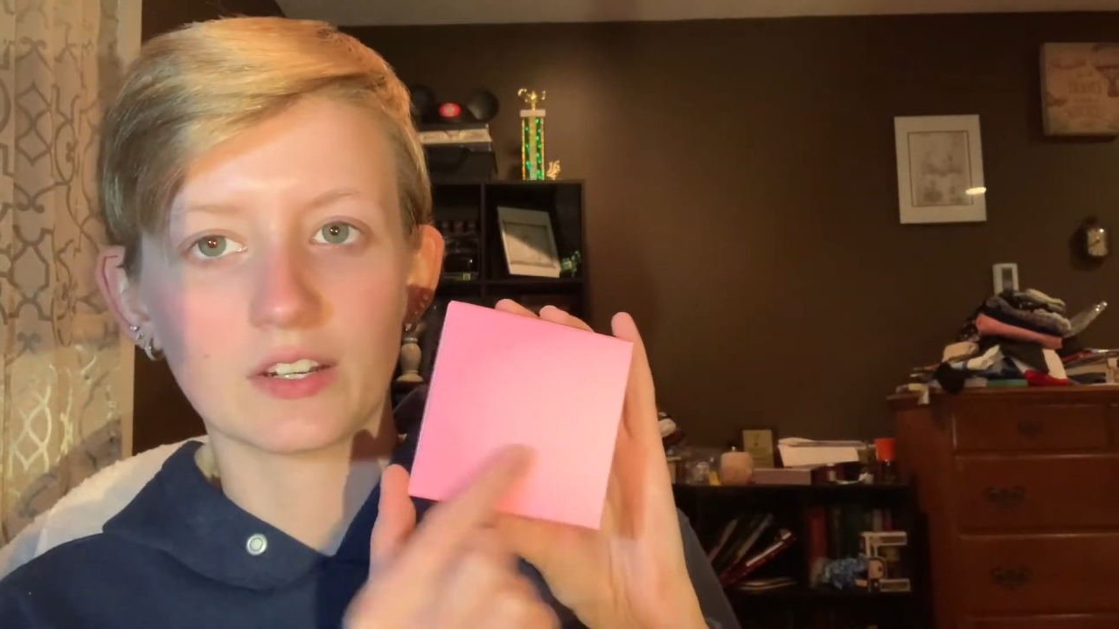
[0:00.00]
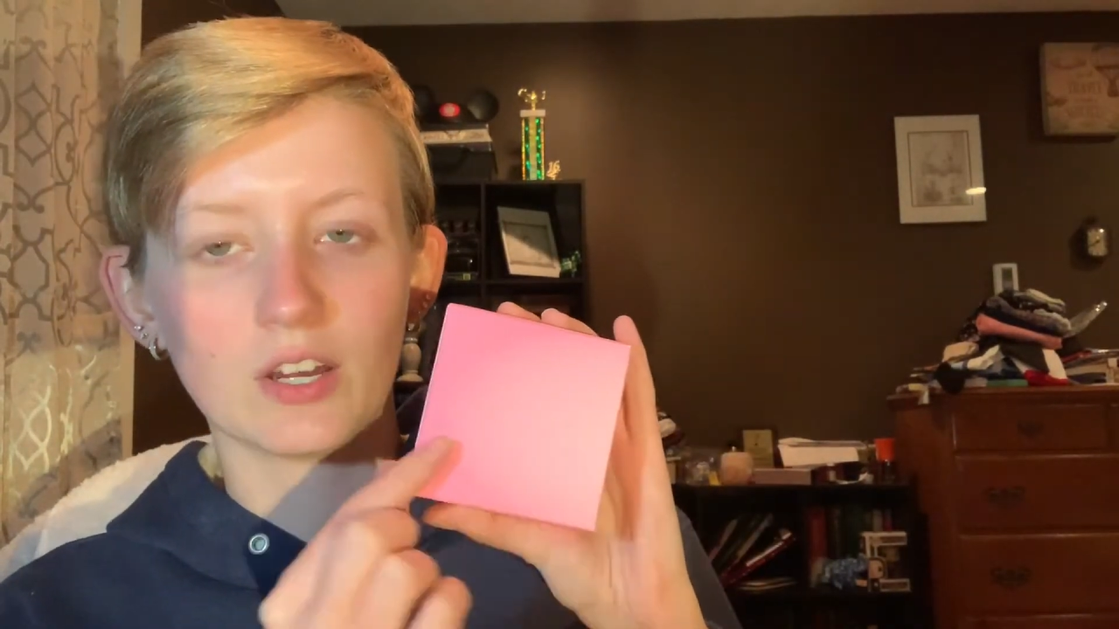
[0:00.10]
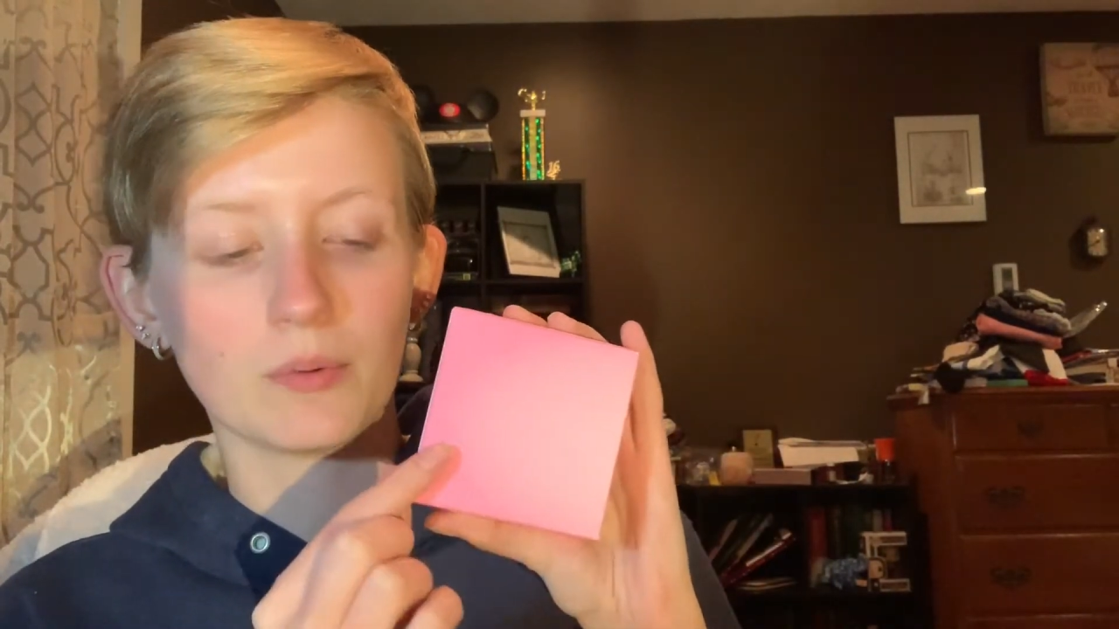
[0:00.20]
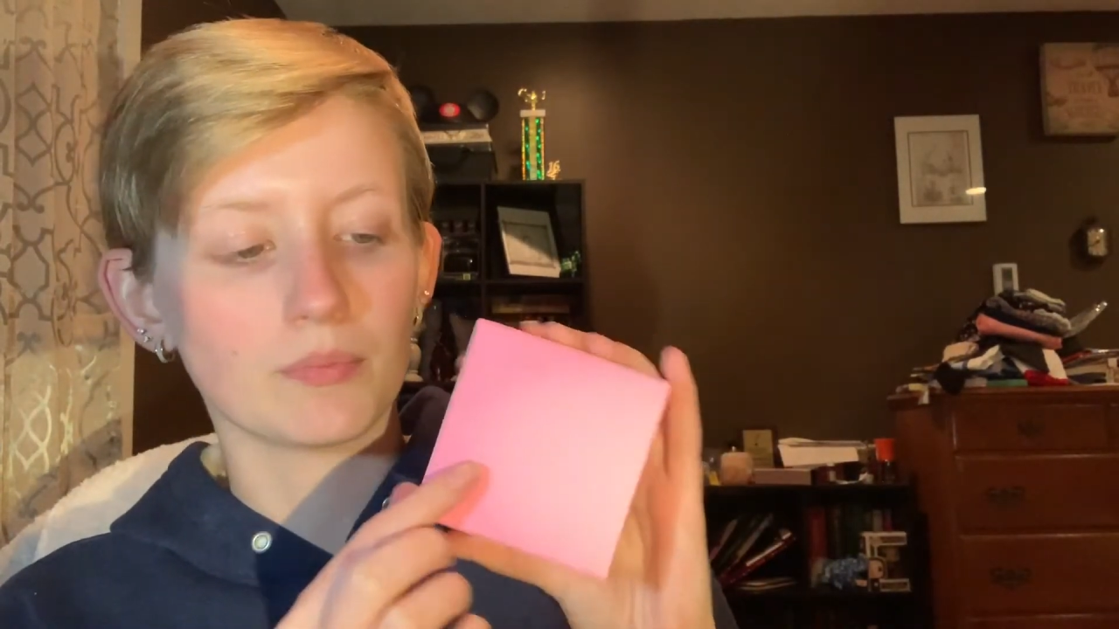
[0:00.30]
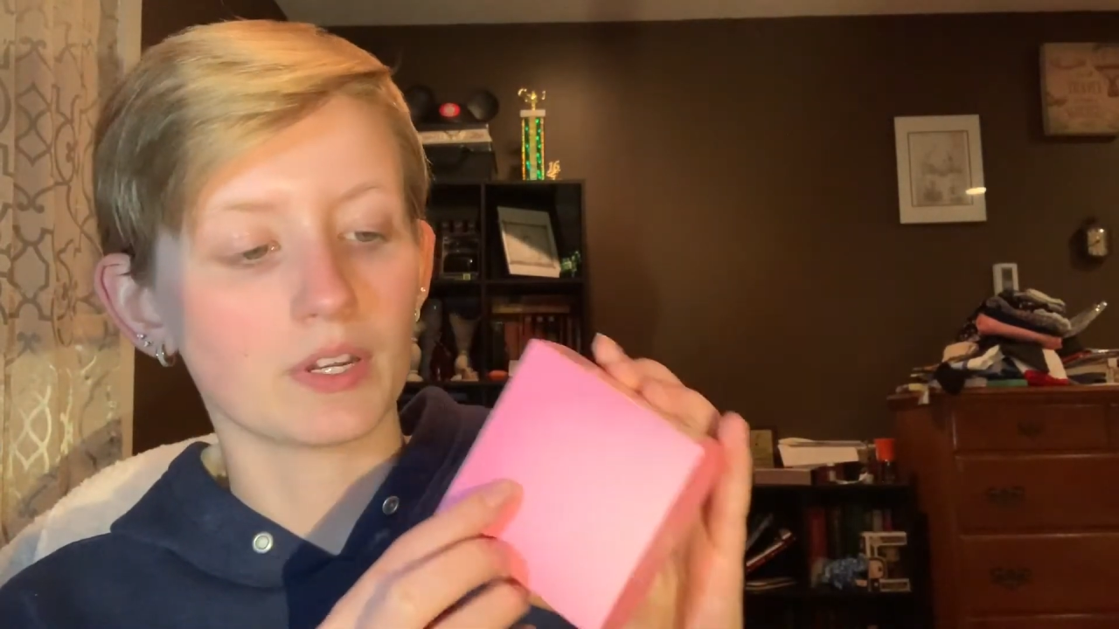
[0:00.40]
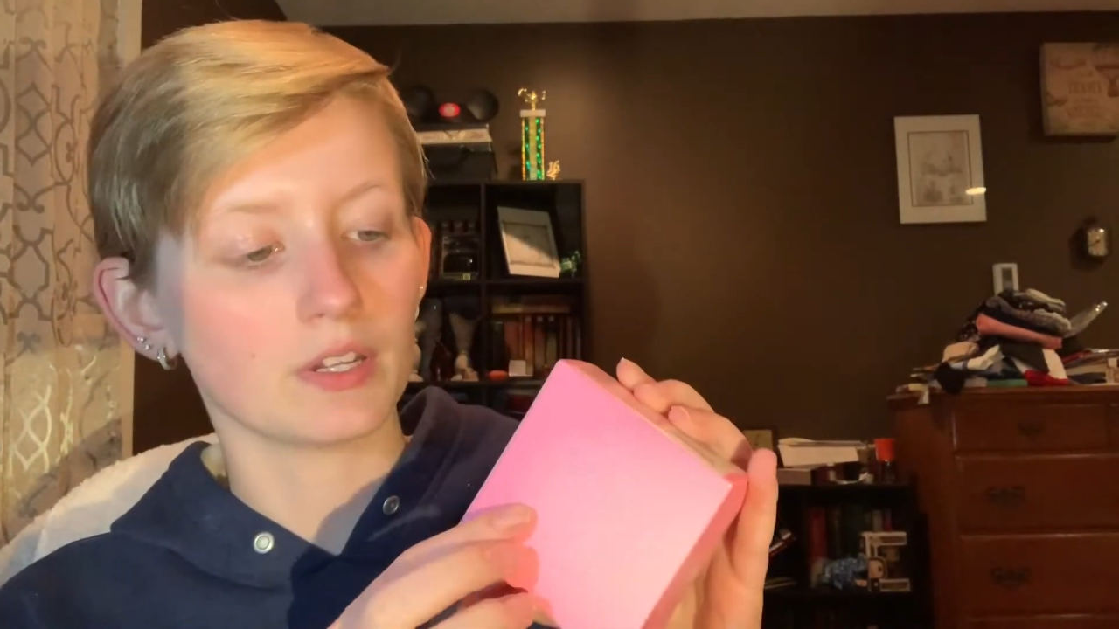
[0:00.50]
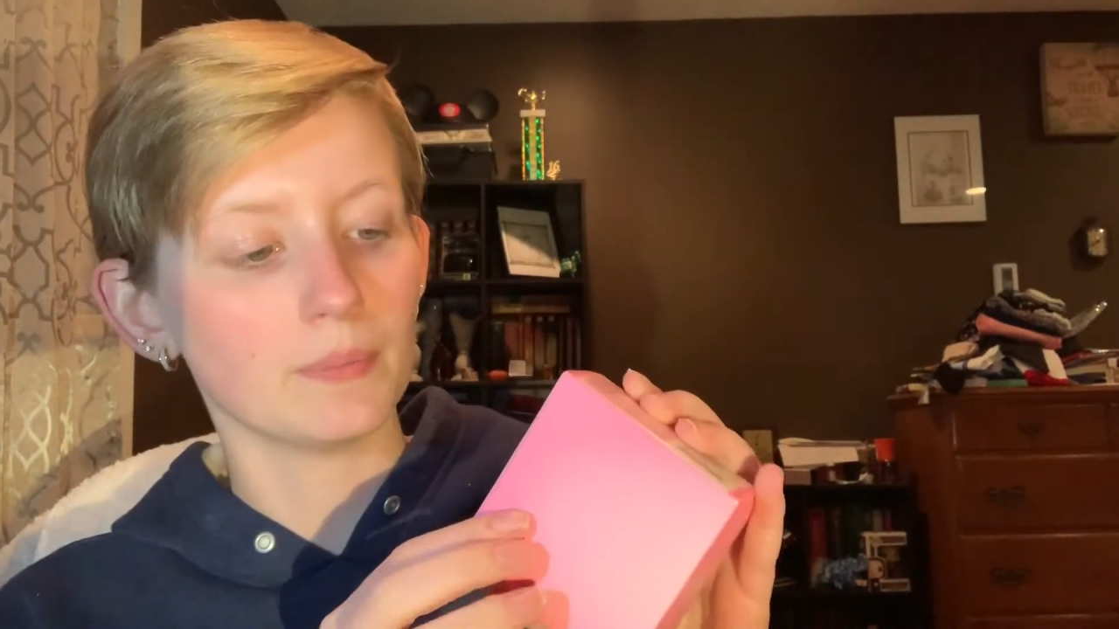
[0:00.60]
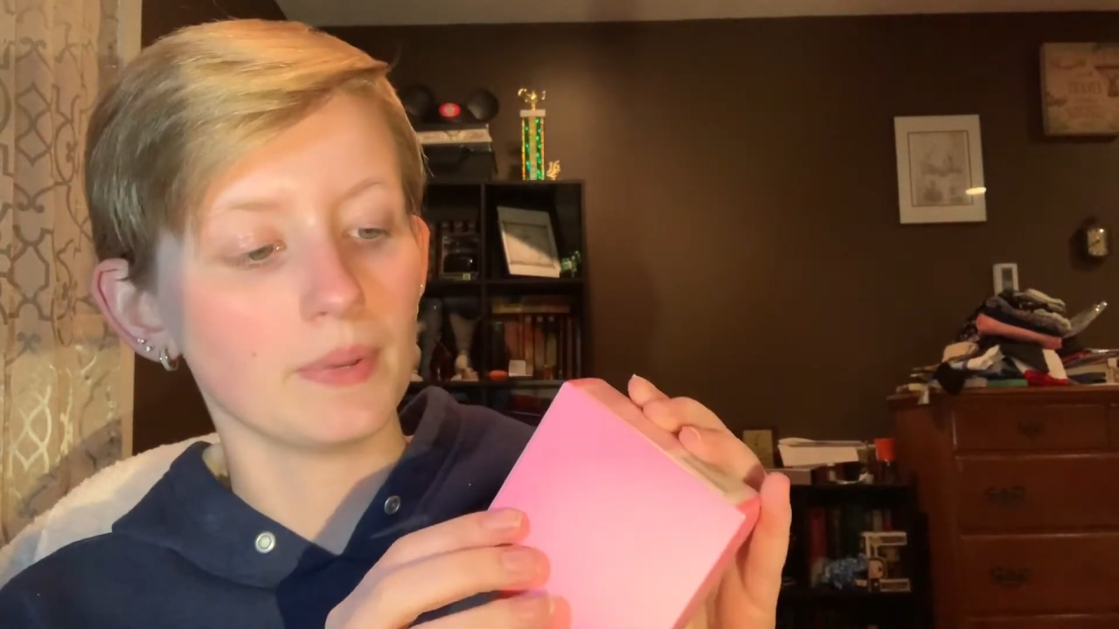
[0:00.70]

of ombre on the